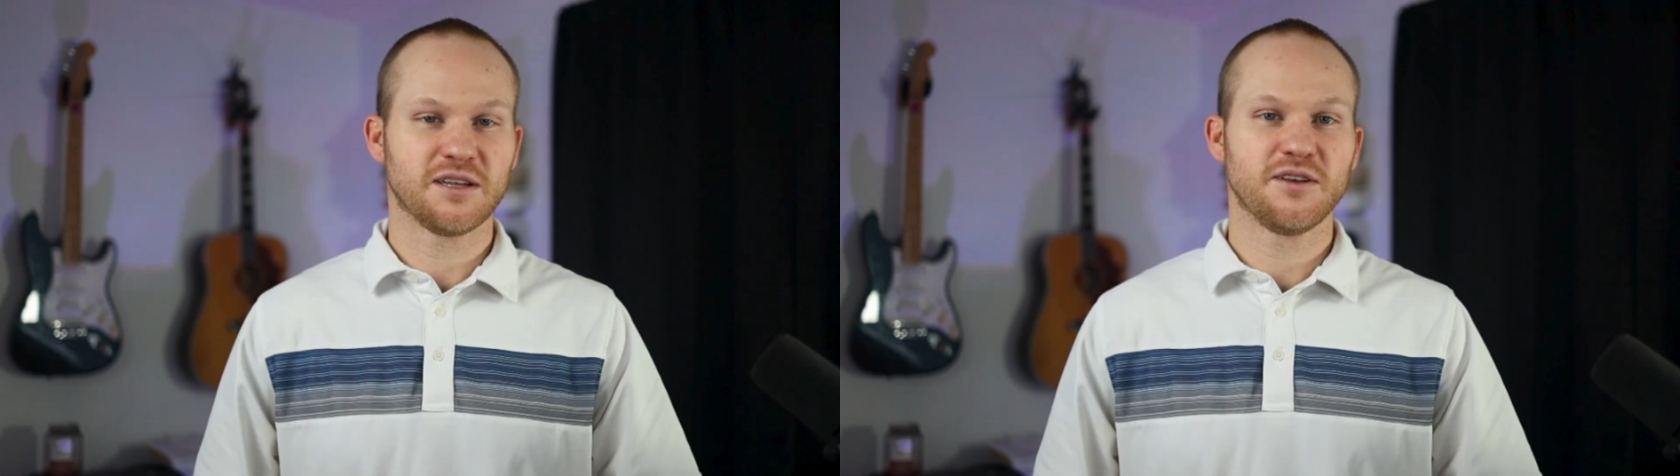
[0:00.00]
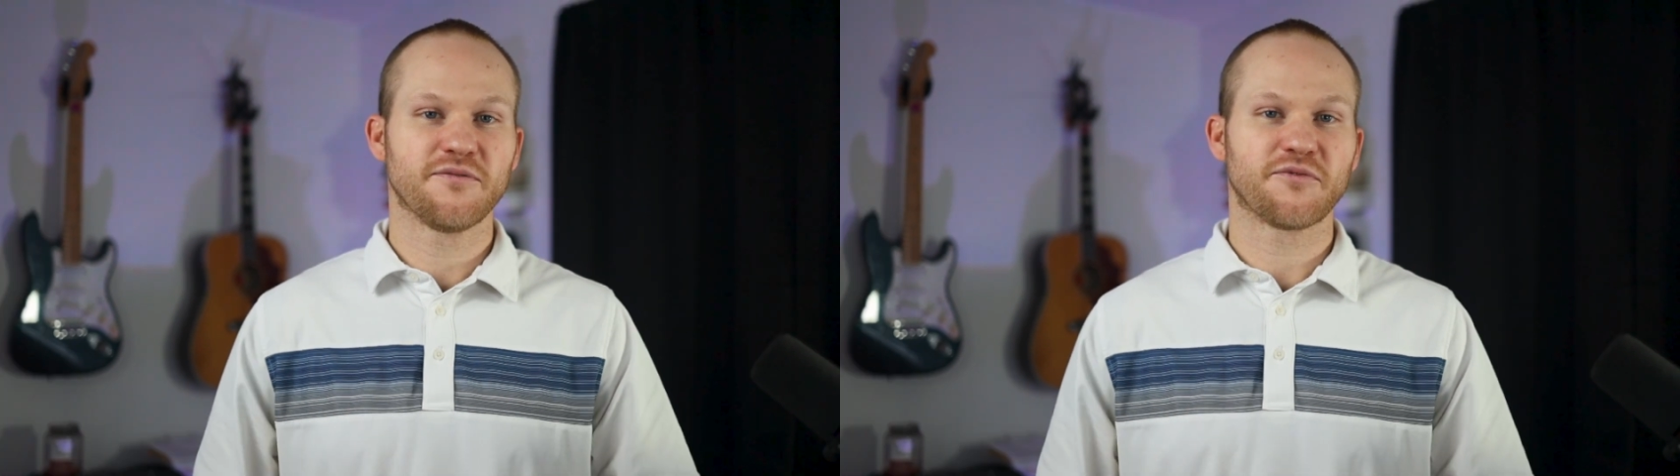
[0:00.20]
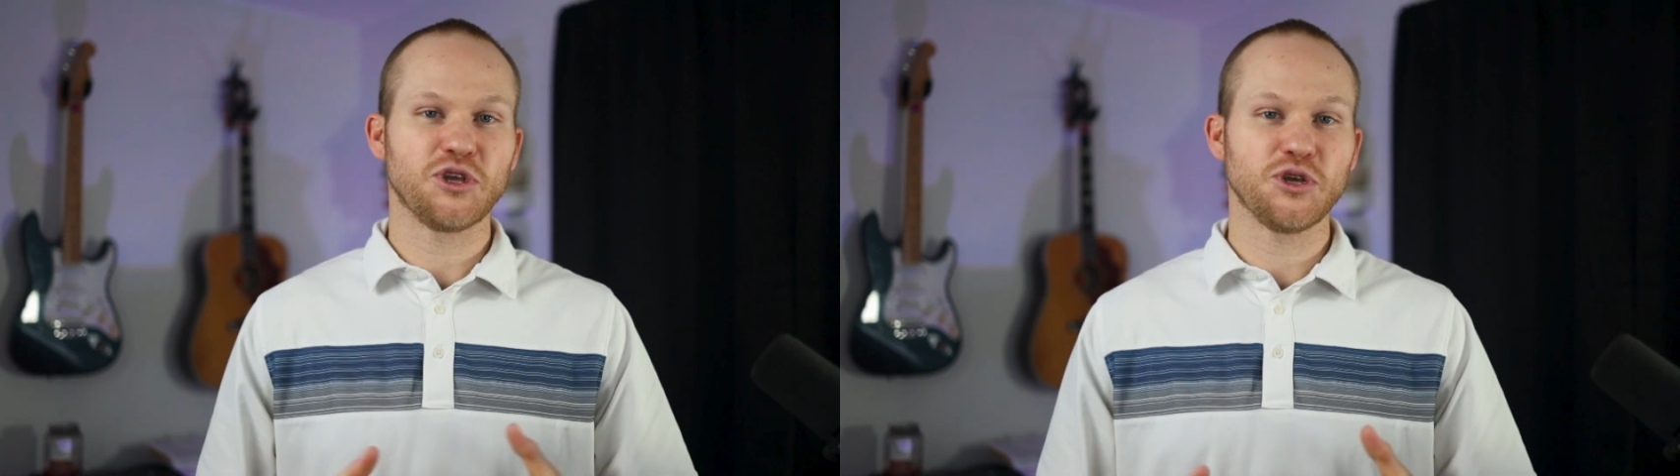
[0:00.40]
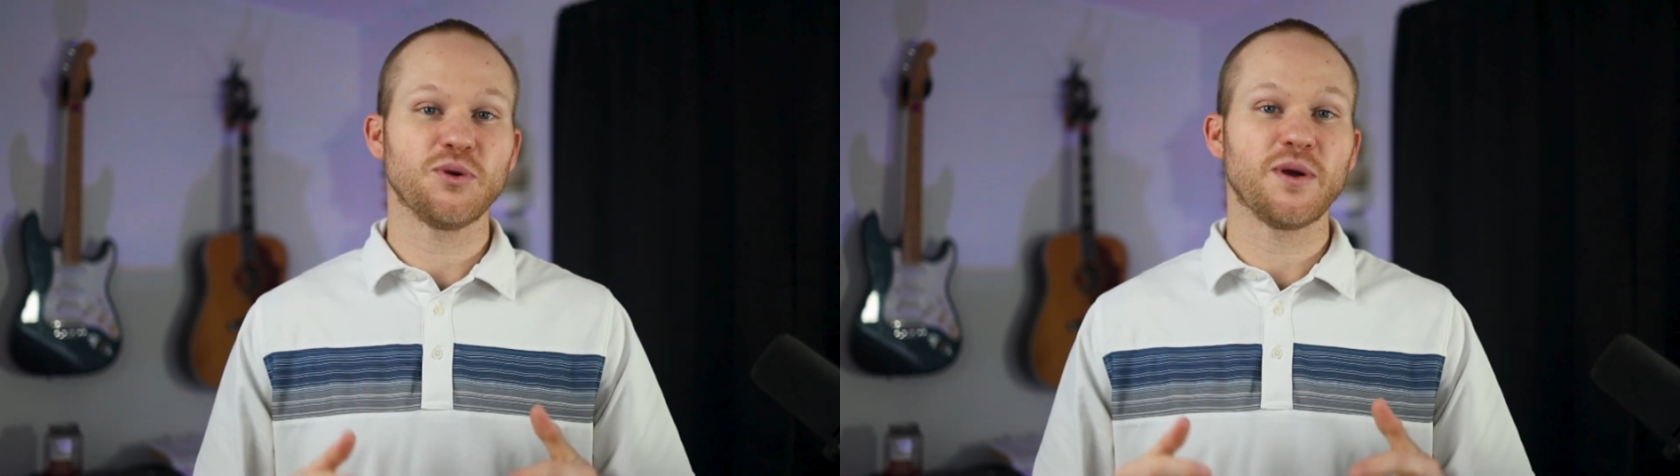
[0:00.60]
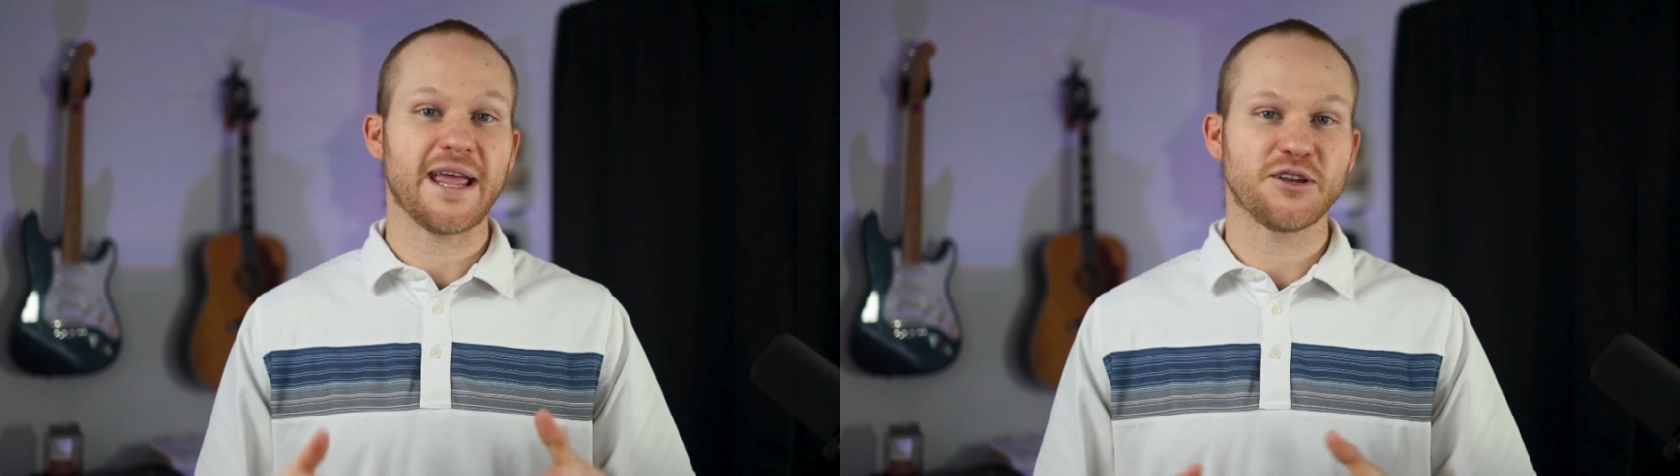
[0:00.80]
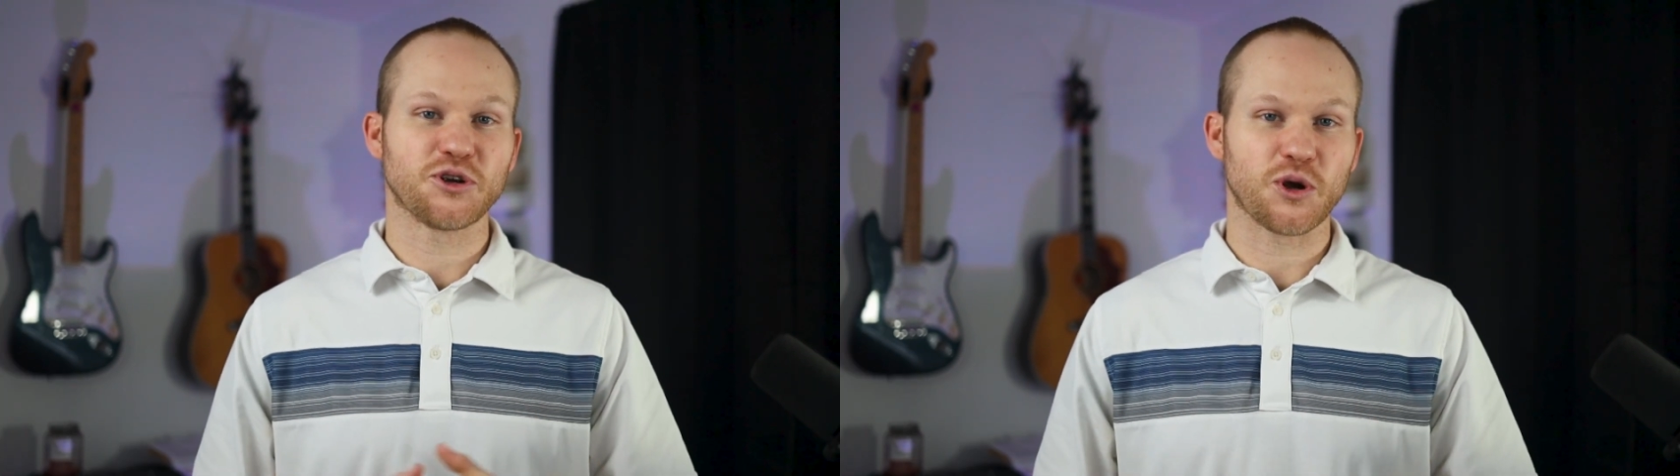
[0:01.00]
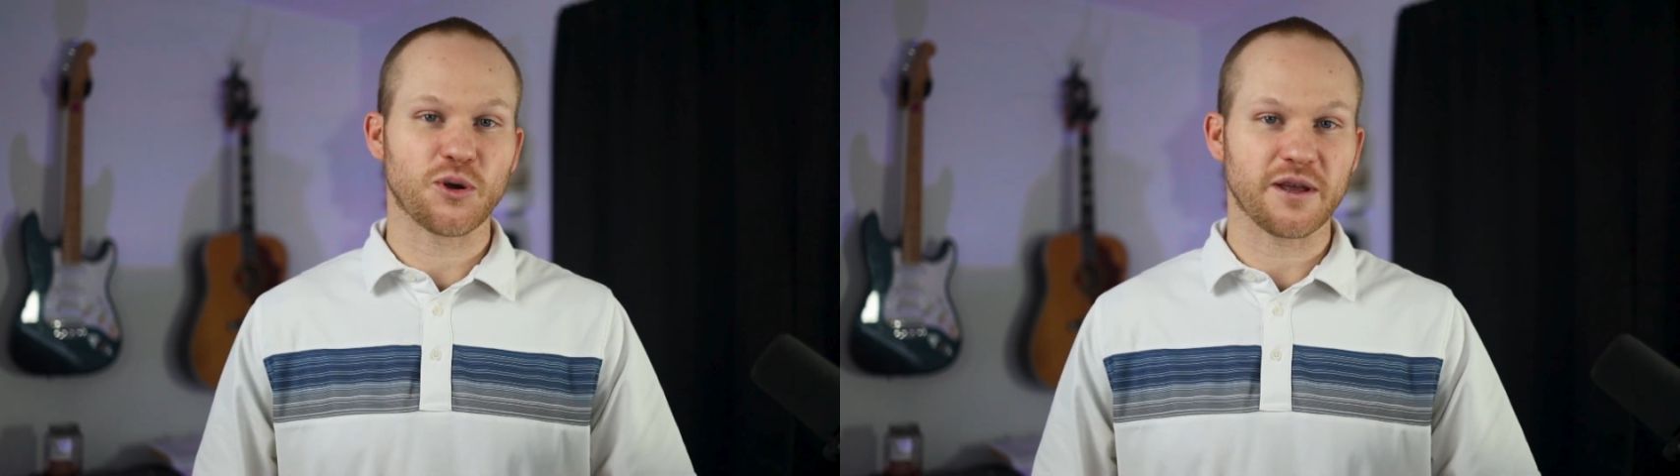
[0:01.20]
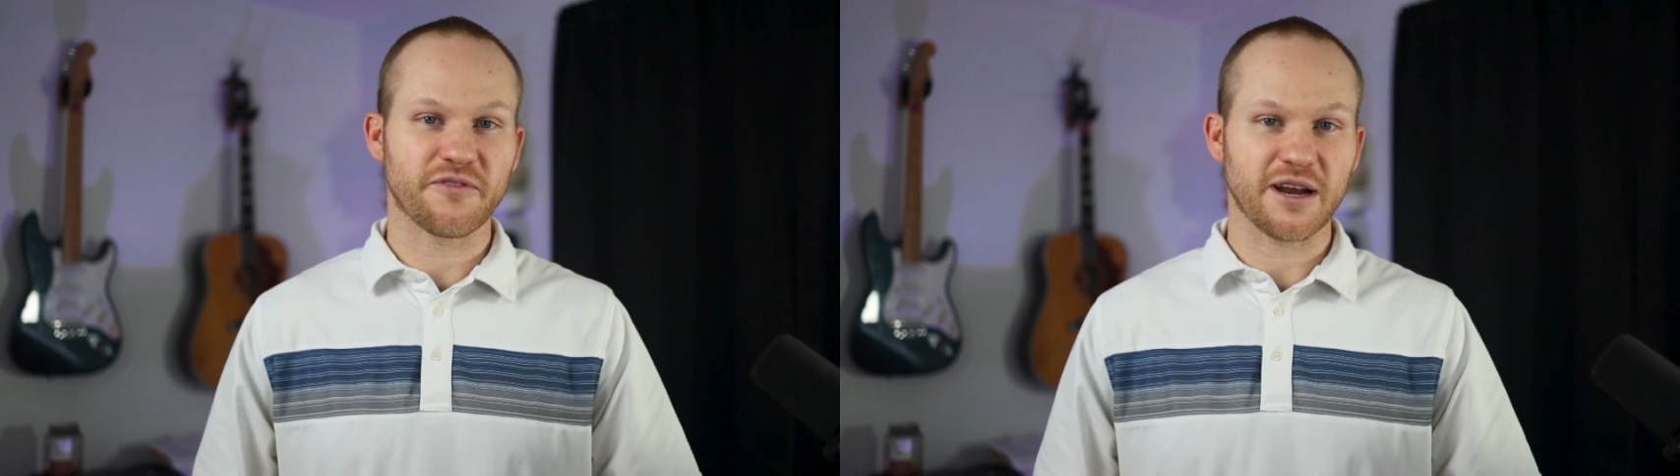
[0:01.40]
for you and your growing
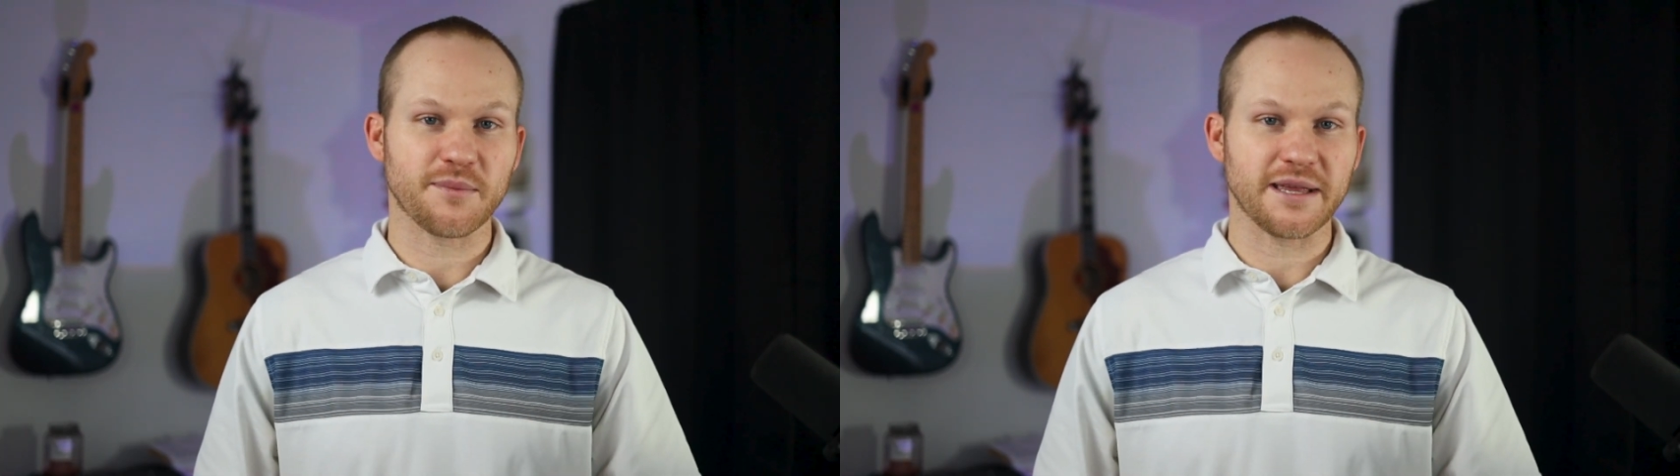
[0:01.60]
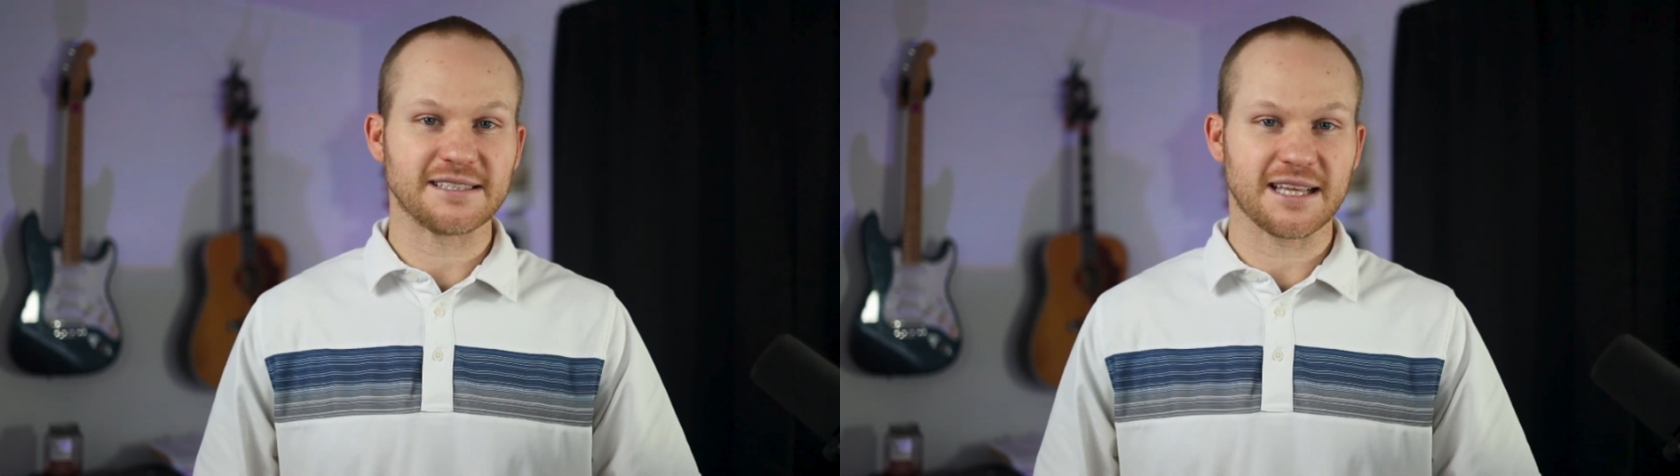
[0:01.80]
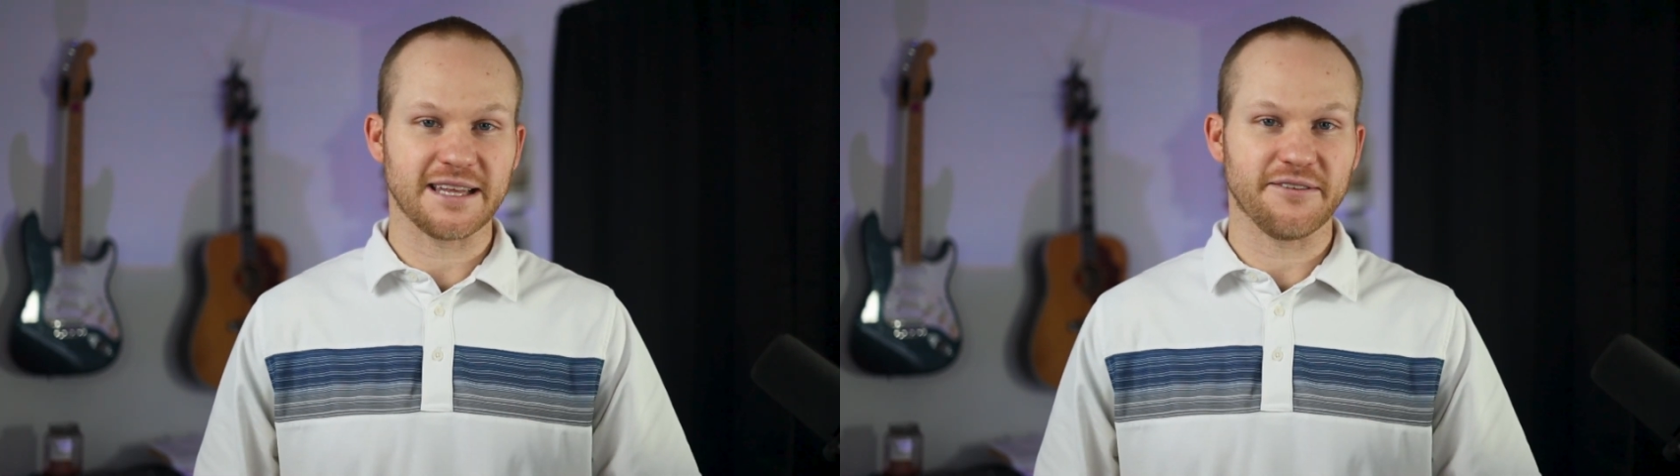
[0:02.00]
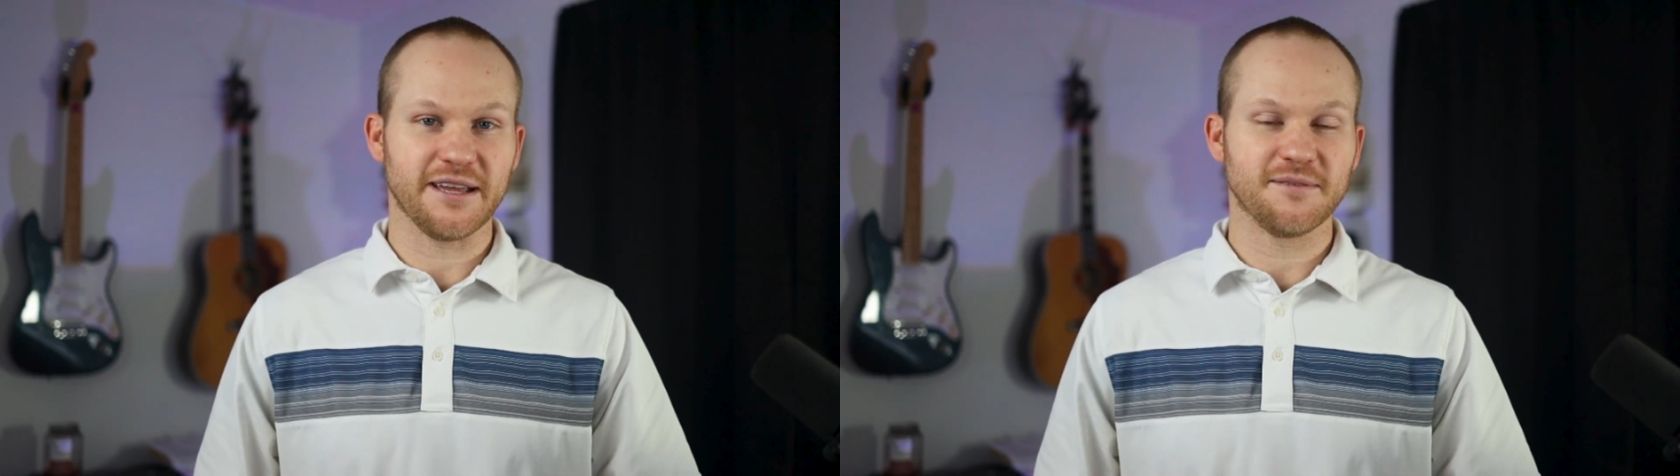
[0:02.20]
family to live in.